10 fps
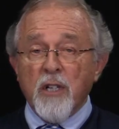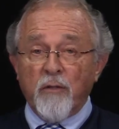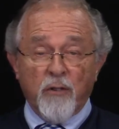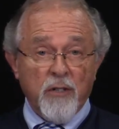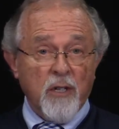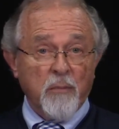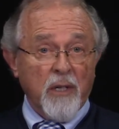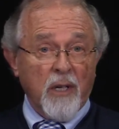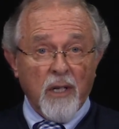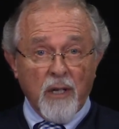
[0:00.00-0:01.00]
for
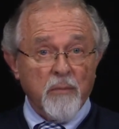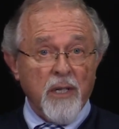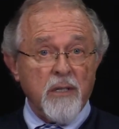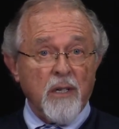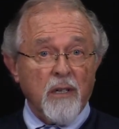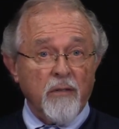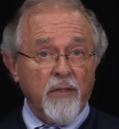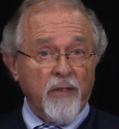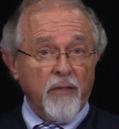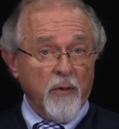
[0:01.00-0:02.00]
somebody like myself
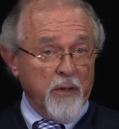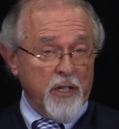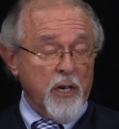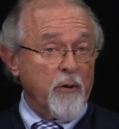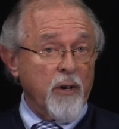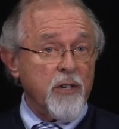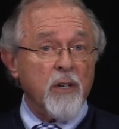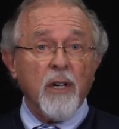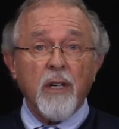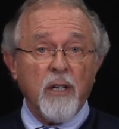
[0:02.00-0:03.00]
from the generation
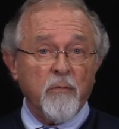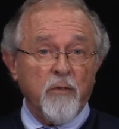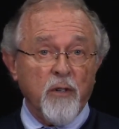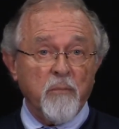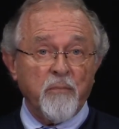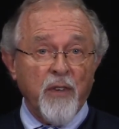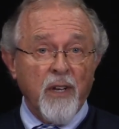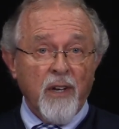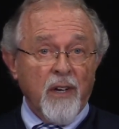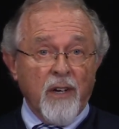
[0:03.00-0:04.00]
I come from,
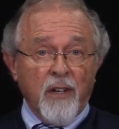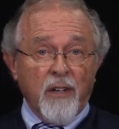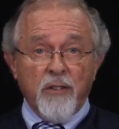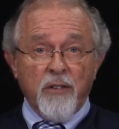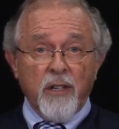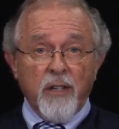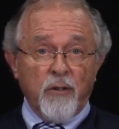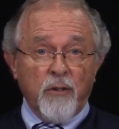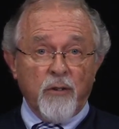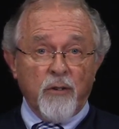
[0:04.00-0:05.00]
to see two
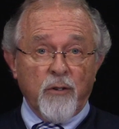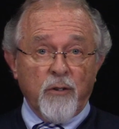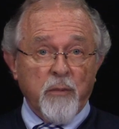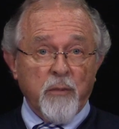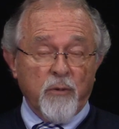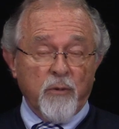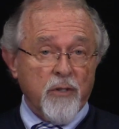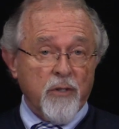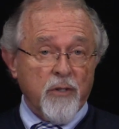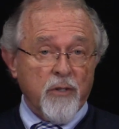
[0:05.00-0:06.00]
young women who are
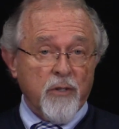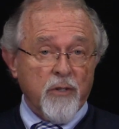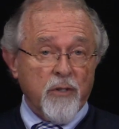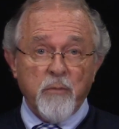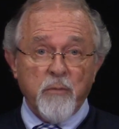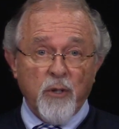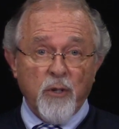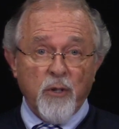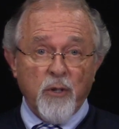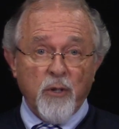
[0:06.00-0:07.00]
so informed, so
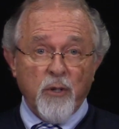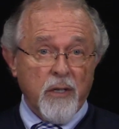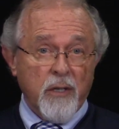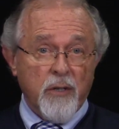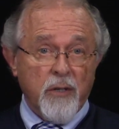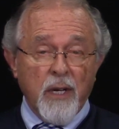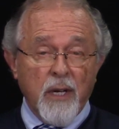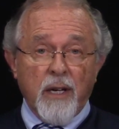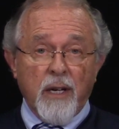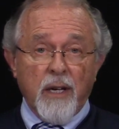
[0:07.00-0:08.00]
engaged,
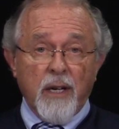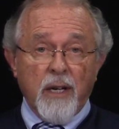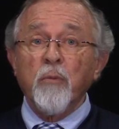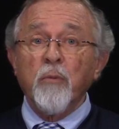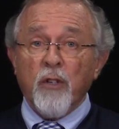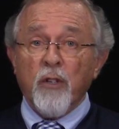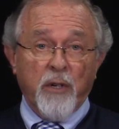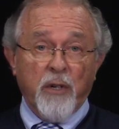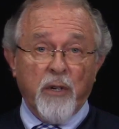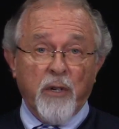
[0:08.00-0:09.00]
and so hopeful
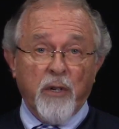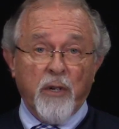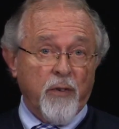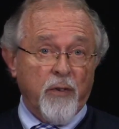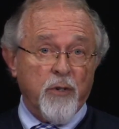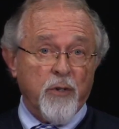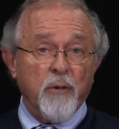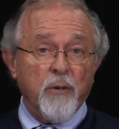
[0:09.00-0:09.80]
about the future.